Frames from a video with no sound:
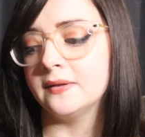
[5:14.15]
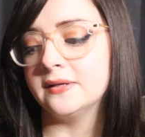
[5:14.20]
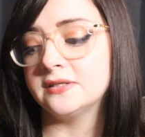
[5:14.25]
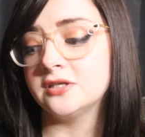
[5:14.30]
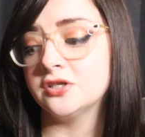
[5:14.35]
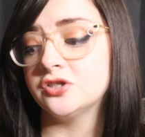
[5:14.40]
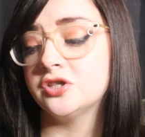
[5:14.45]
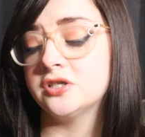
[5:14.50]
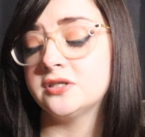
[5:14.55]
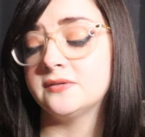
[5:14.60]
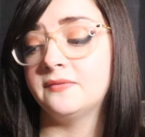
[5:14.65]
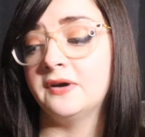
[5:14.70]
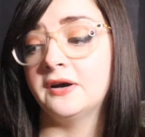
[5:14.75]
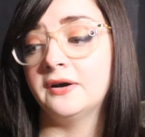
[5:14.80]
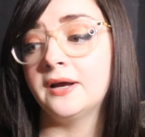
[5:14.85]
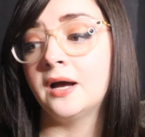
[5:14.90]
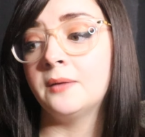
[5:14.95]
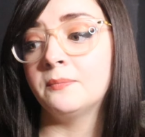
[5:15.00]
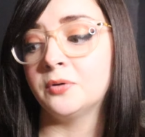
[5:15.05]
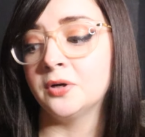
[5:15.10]
This is just a
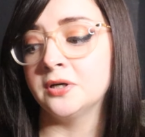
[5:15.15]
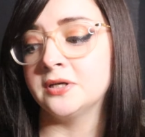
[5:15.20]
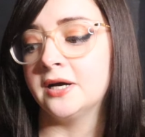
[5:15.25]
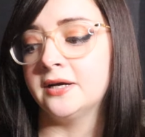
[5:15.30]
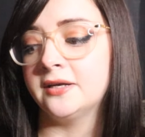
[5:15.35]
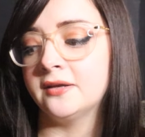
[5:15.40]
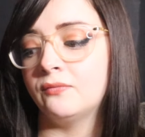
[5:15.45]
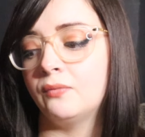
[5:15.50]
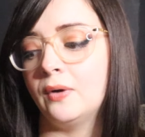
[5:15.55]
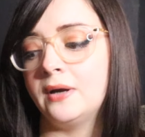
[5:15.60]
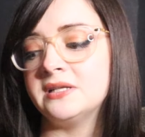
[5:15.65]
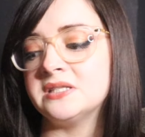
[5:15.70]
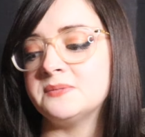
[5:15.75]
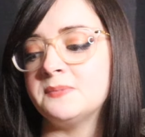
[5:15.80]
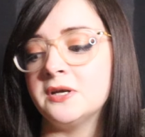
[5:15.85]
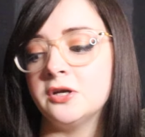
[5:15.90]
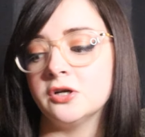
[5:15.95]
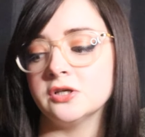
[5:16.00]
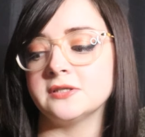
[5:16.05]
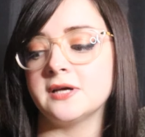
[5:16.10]
very unproductive way to
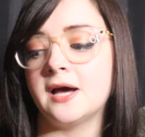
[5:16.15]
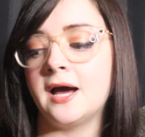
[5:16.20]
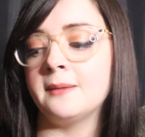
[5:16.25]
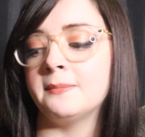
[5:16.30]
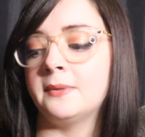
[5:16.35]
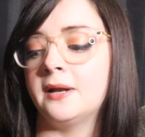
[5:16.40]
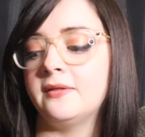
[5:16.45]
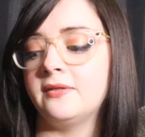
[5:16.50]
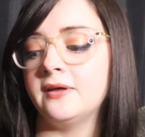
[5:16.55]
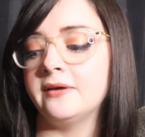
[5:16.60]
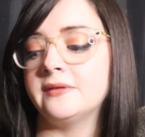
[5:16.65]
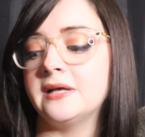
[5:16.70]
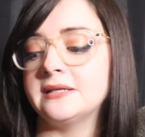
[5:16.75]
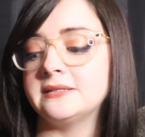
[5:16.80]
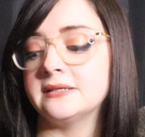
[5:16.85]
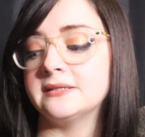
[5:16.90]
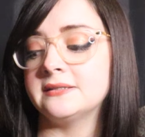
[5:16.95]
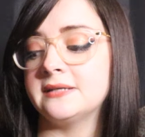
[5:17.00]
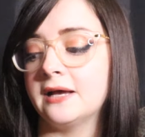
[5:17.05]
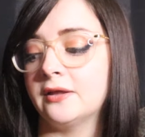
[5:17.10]
spend your time, and I think
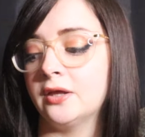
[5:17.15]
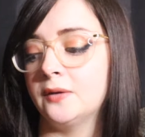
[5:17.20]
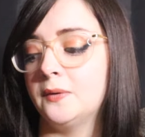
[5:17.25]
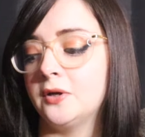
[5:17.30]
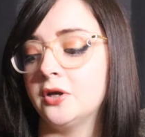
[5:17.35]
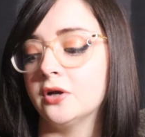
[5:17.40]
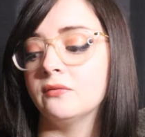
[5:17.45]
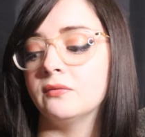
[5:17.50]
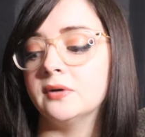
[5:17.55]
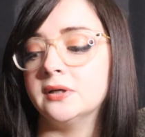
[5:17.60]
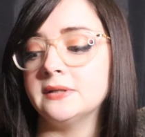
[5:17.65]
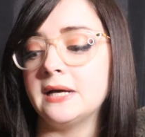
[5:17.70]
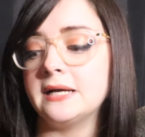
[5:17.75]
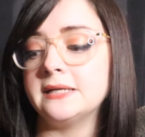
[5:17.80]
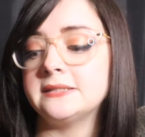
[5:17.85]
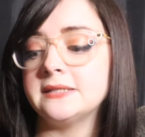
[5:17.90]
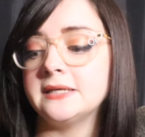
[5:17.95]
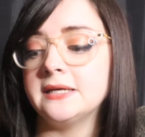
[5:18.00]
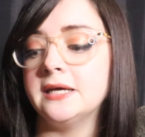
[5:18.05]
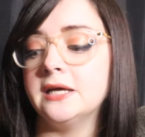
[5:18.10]
that's exactly what you're
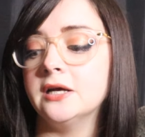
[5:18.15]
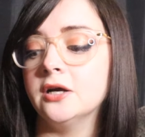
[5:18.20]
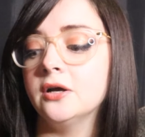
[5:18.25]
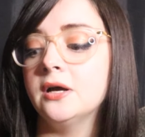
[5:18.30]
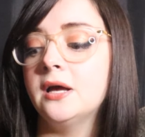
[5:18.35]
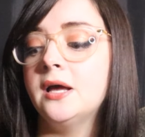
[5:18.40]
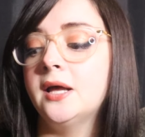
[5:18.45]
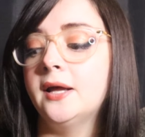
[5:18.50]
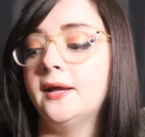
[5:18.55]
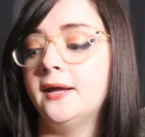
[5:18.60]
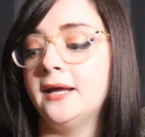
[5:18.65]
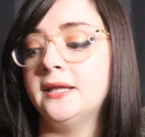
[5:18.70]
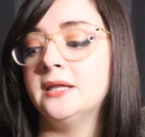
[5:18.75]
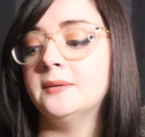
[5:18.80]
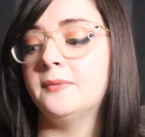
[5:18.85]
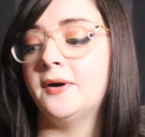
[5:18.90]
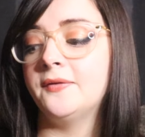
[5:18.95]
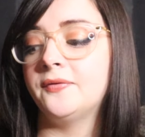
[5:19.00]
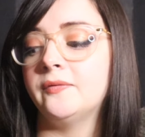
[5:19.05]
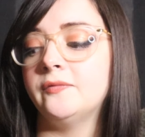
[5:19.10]
realizing here in
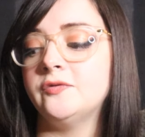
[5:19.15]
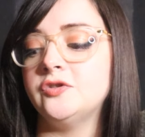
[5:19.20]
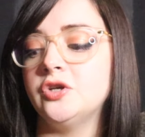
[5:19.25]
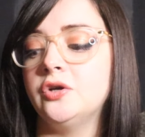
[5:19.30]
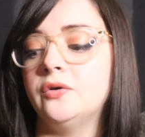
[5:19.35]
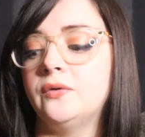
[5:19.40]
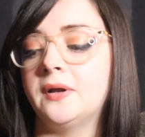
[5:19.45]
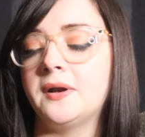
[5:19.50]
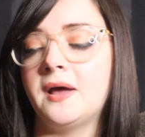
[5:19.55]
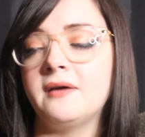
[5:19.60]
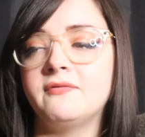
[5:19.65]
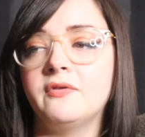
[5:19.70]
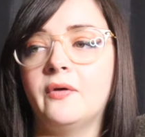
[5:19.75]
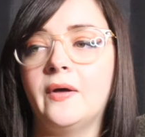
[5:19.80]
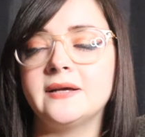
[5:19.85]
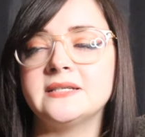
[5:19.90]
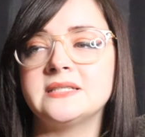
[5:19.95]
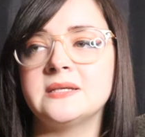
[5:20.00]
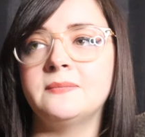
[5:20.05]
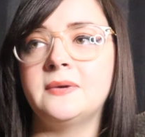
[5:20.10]
the month of June. And I feel
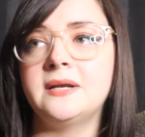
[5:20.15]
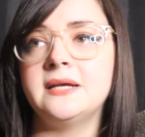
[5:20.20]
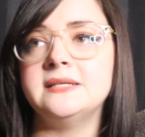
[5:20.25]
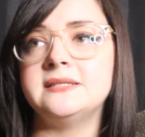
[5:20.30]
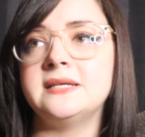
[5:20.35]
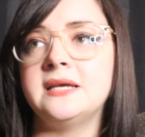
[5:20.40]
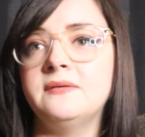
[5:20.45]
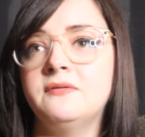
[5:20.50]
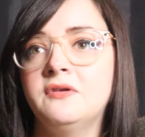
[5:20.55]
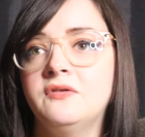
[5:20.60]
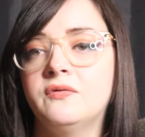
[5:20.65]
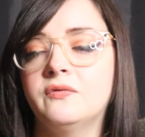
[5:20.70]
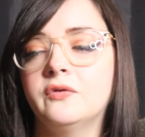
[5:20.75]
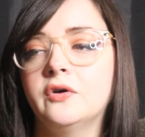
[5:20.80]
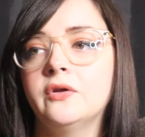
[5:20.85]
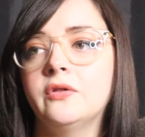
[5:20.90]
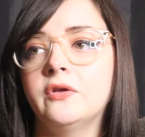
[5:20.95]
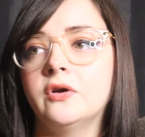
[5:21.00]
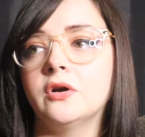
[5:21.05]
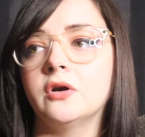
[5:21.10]
like somebody's even
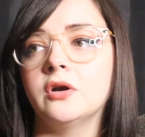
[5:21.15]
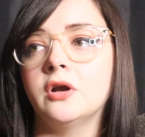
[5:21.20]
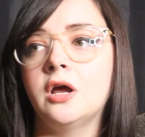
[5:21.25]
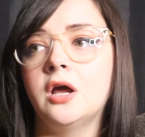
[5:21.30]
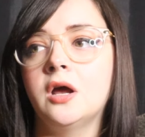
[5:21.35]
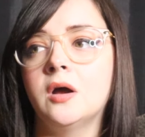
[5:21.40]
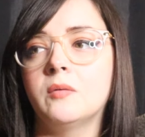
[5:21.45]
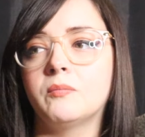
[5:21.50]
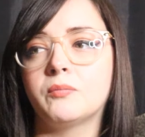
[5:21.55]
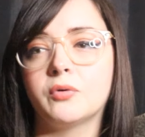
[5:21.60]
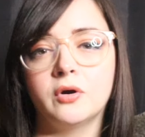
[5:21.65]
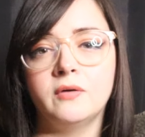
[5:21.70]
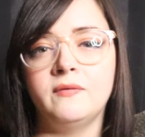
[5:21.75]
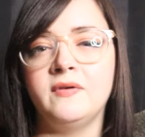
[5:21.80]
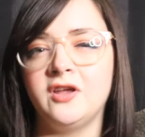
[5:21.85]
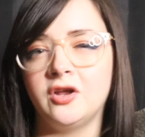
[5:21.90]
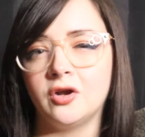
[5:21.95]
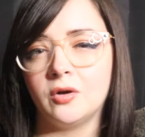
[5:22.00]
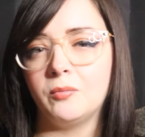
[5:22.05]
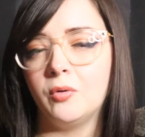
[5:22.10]
further
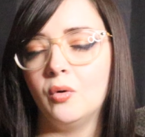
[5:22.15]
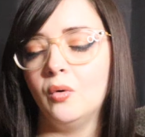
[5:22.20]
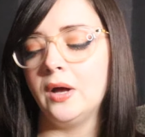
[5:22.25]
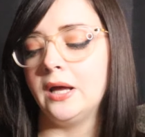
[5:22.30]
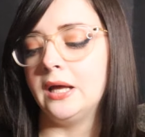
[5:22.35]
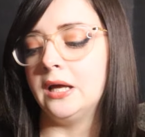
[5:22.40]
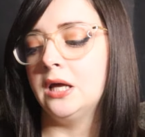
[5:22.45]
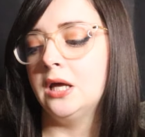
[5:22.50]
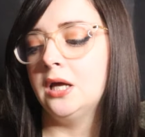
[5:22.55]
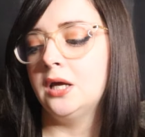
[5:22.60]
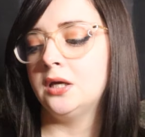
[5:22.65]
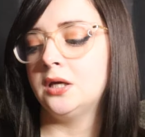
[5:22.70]
proving your point.